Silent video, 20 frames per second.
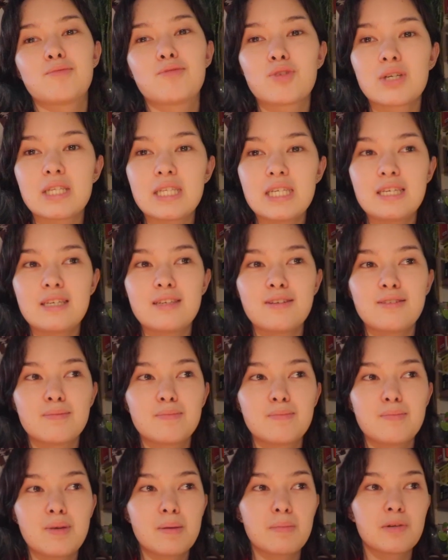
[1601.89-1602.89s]
really
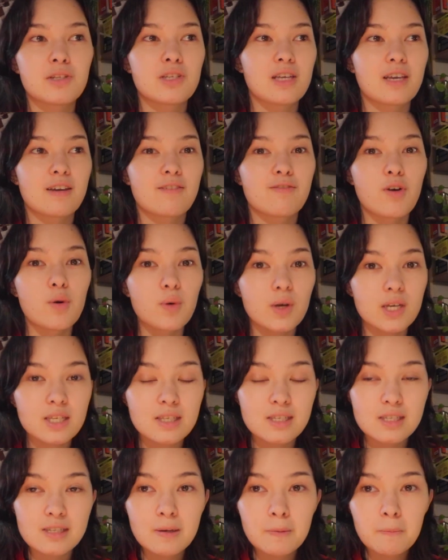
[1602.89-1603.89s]
be able to like
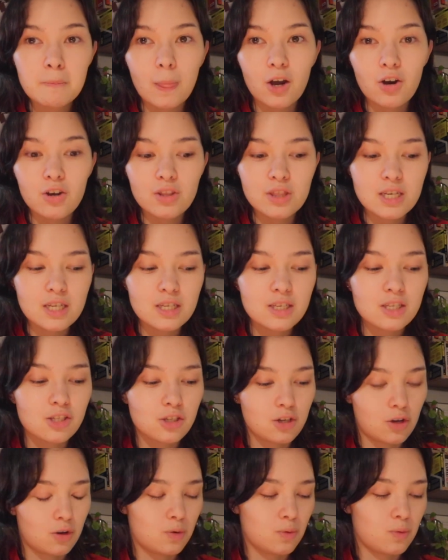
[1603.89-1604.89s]
focus on this,
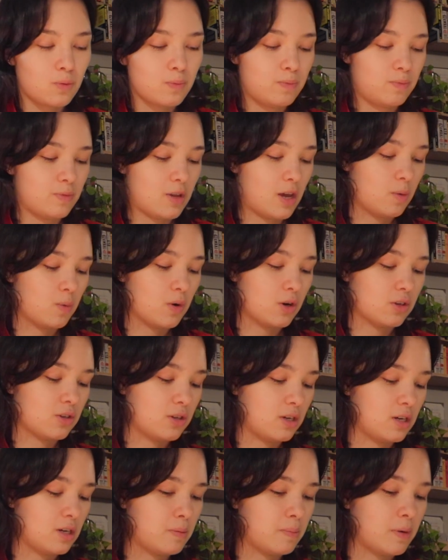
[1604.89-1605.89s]
so I worked
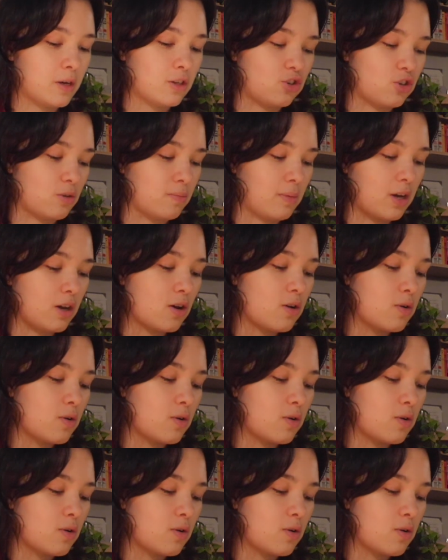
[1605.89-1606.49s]
on it a bunch on my